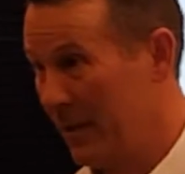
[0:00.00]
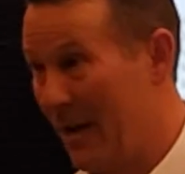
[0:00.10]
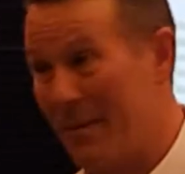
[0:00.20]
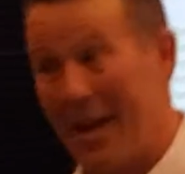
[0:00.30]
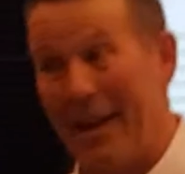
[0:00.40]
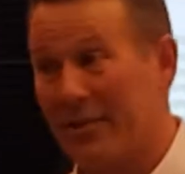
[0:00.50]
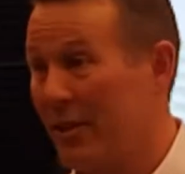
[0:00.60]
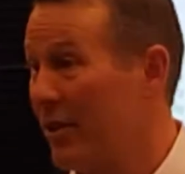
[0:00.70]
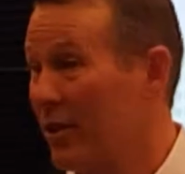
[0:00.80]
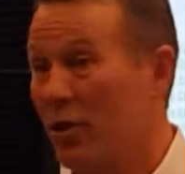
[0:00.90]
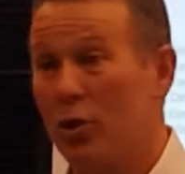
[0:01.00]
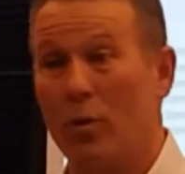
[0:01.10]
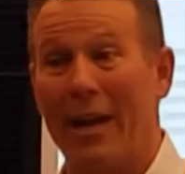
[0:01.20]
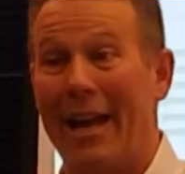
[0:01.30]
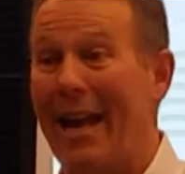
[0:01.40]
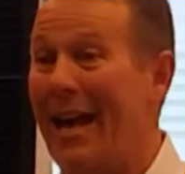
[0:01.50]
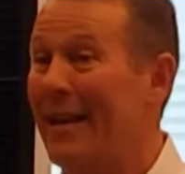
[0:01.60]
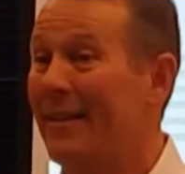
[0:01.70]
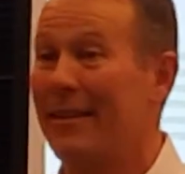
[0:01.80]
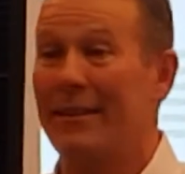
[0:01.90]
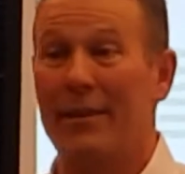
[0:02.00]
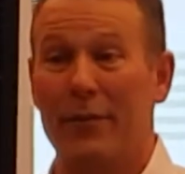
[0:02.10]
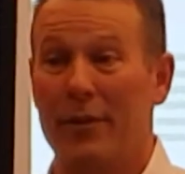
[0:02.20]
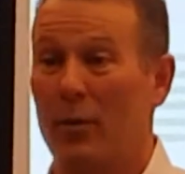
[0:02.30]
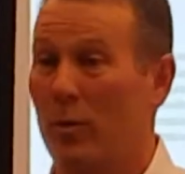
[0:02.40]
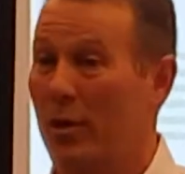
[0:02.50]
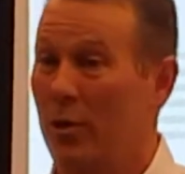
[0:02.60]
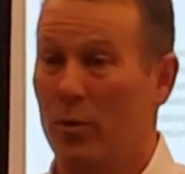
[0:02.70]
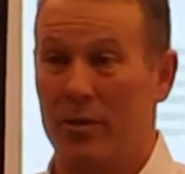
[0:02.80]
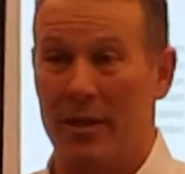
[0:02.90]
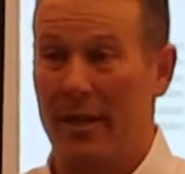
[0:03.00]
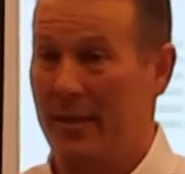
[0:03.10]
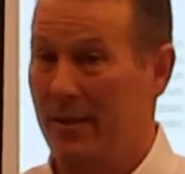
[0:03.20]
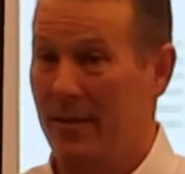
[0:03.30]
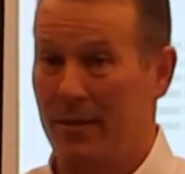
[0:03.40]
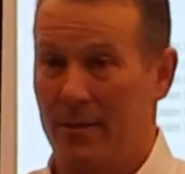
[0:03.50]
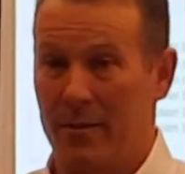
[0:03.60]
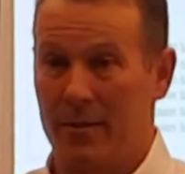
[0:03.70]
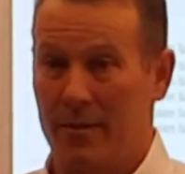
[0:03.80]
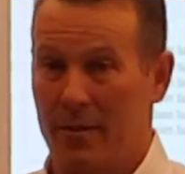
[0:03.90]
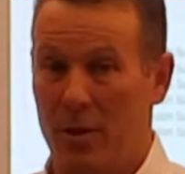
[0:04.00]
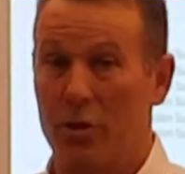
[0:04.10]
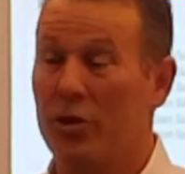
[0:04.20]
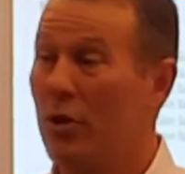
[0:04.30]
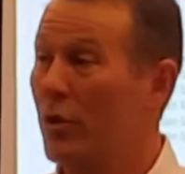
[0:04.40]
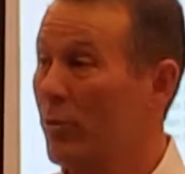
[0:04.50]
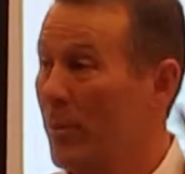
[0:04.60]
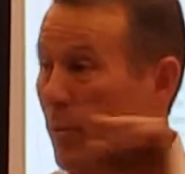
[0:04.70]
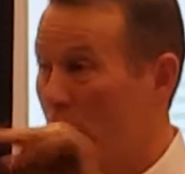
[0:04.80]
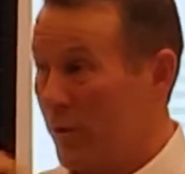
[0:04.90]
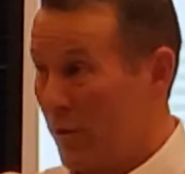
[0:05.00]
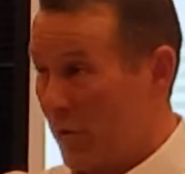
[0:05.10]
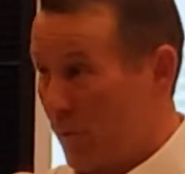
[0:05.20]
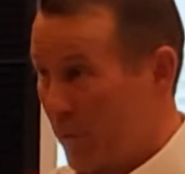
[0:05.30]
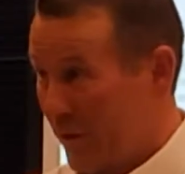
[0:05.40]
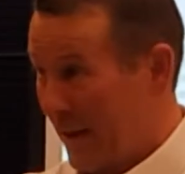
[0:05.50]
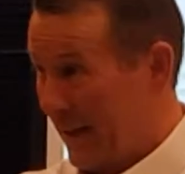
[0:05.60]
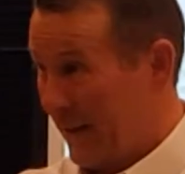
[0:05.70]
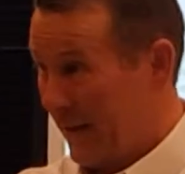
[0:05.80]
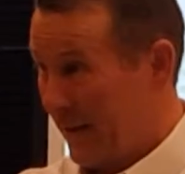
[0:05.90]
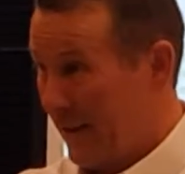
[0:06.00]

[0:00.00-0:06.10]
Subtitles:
I'm not asking you to do anything different than what you're doing today. You're still going to report to the superintendent.